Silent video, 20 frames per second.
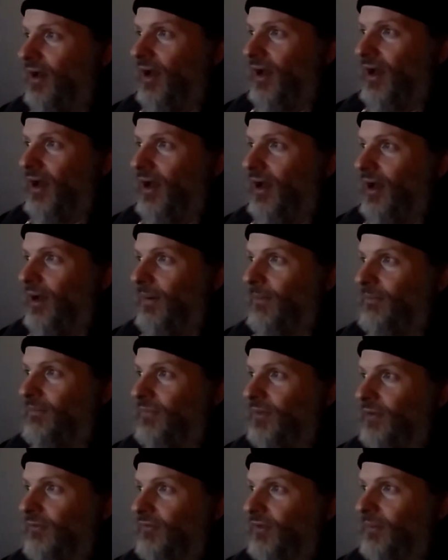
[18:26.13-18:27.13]

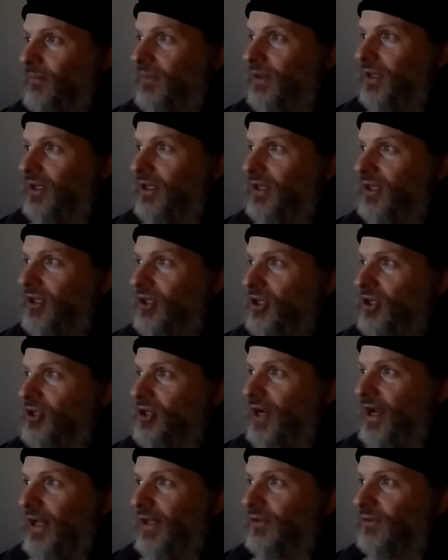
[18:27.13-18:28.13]
um, from the
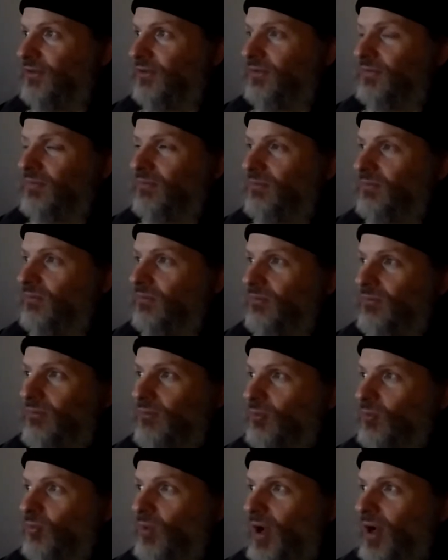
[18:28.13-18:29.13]
jazz
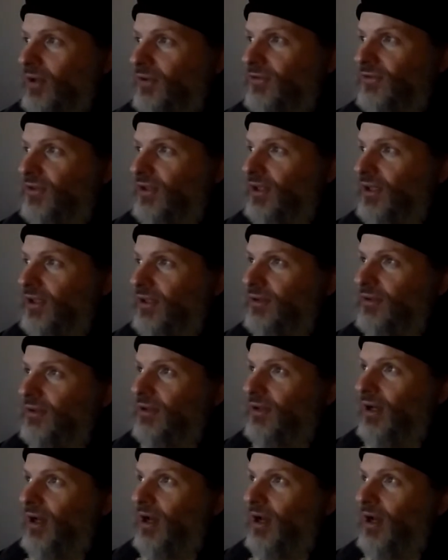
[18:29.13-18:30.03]
rock scene.